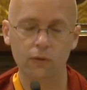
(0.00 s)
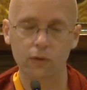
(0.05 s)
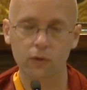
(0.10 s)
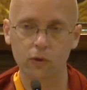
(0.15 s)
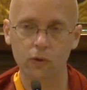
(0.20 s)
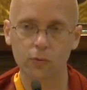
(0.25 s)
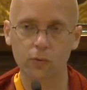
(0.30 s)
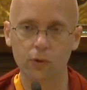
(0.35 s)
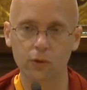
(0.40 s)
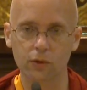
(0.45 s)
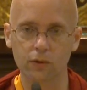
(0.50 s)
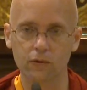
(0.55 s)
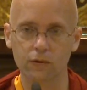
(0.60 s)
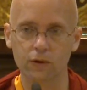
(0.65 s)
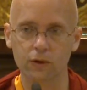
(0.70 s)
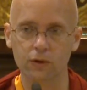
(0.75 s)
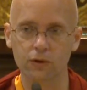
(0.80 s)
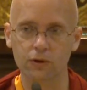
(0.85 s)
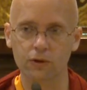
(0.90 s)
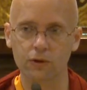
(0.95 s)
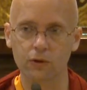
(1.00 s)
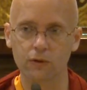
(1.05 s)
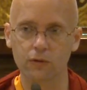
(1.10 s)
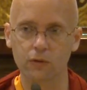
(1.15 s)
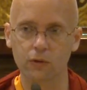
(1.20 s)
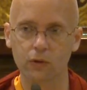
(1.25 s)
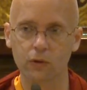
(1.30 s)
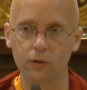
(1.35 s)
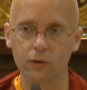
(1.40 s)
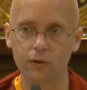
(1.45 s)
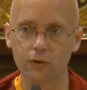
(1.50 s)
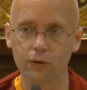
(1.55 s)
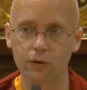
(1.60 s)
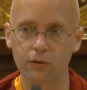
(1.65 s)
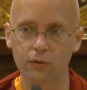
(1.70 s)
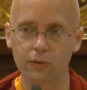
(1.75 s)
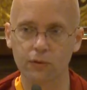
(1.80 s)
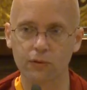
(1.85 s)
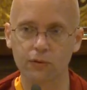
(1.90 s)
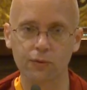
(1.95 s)
or of the good motivation. And of course,
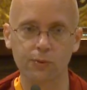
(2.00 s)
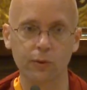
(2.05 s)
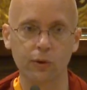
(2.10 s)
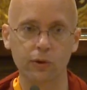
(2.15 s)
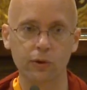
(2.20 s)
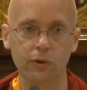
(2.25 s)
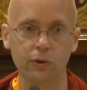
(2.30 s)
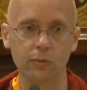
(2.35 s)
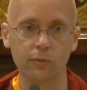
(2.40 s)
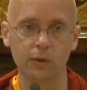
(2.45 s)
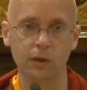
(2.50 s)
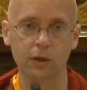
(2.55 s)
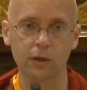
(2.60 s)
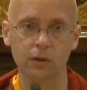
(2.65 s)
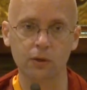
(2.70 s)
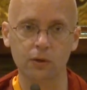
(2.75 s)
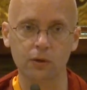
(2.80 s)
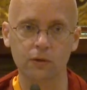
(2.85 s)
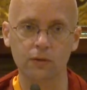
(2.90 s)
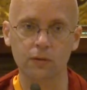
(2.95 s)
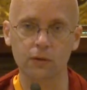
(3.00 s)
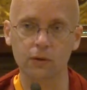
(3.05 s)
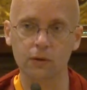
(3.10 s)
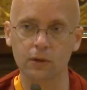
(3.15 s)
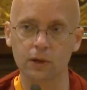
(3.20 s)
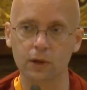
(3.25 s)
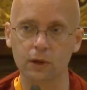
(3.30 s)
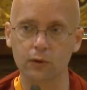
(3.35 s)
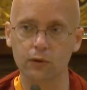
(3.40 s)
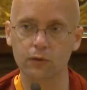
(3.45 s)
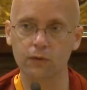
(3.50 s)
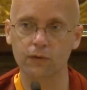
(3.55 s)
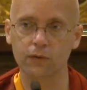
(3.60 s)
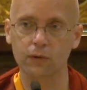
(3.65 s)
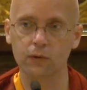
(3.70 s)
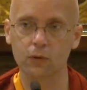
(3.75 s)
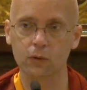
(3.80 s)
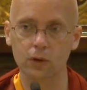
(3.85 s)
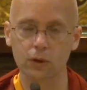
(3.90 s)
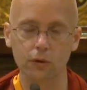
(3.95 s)
as we've spoken about over the last
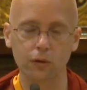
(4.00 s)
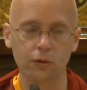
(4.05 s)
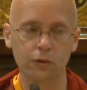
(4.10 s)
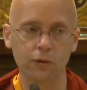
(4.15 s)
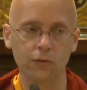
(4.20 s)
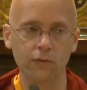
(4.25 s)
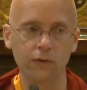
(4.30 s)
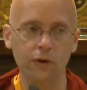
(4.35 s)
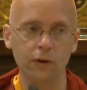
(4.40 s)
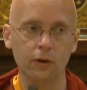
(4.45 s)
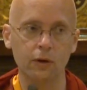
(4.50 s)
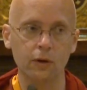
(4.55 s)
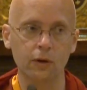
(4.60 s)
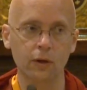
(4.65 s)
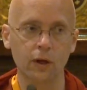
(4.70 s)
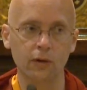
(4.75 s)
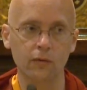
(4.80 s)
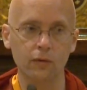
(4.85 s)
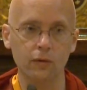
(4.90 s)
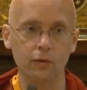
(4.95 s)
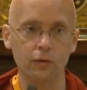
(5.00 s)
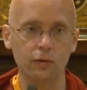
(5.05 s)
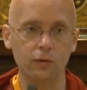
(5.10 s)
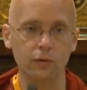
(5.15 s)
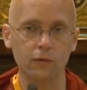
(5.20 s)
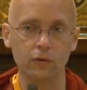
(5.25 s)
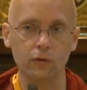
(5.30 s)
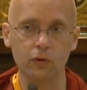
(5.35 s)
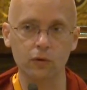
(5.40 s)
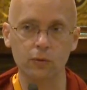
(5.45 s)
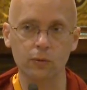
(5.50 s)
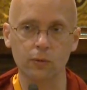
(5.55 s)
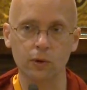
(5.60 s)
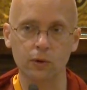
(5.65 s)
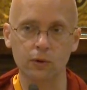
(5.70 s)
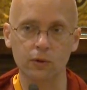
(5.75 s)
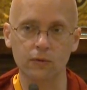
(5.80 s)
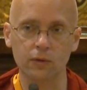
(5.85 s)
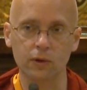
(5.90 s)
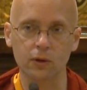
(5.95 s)
few weeks, there are varying levels of good
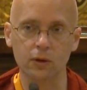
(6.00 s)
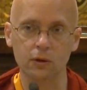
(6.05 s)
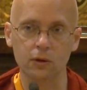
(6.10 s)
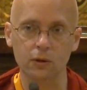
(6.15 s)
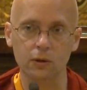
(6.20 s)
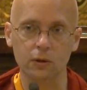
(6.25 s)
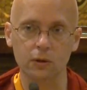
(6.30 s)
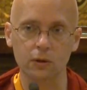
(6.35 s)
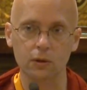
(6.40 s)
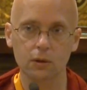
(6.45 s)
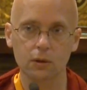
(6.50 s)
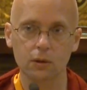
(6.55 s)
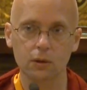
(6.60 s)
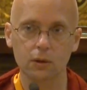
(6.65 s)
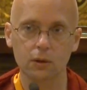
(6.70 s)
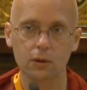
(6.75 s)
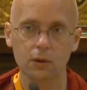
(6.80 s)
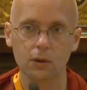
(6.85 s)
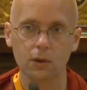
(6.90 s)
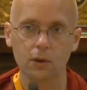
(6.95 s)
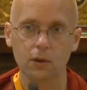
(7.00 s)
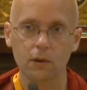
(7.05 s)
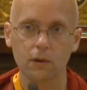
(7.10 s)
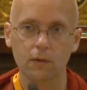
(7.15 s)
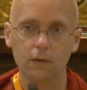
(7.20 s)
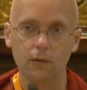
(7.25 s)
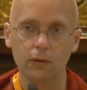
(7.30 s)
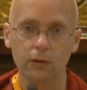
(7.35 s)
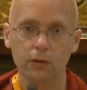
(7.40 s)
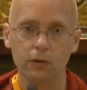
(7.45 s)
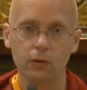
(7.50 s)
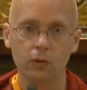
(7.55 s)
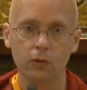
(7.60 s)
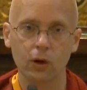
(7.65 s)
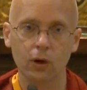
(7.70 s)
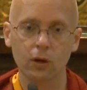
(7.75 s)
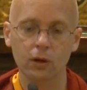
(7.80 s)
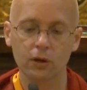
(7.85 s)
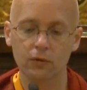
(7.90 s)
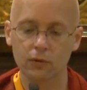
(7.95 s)
motivation.
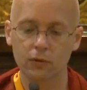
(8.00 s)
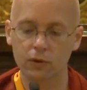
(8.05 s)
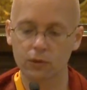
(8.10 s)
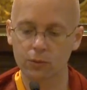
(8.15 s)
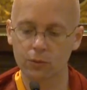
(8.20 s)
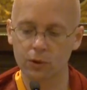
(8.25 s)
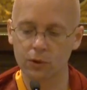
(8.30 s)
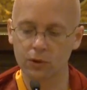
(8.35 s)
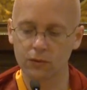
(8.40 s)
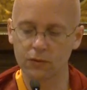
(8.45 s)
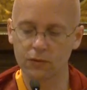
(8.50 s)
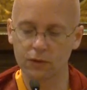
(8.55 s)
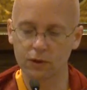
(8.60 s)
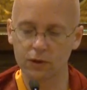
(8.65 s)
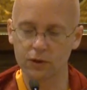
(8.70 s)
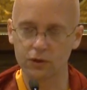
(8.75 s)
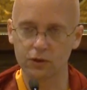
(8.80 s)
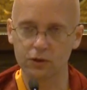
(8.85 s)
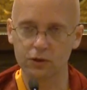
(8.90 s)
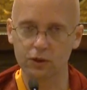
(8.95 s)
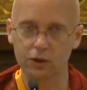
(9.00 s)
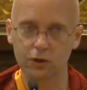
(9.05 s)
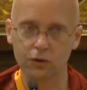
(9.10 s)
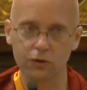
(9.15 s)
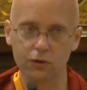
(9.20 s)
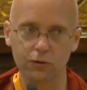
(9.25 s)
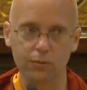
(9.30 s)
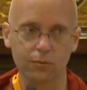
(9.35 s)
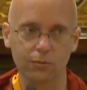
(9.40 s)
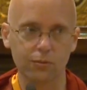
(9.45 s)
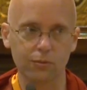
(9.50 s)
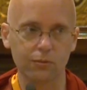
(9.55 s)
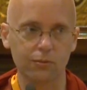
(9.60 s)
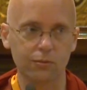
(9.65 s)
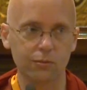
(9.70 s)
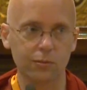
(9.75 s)
You all have a good motivation just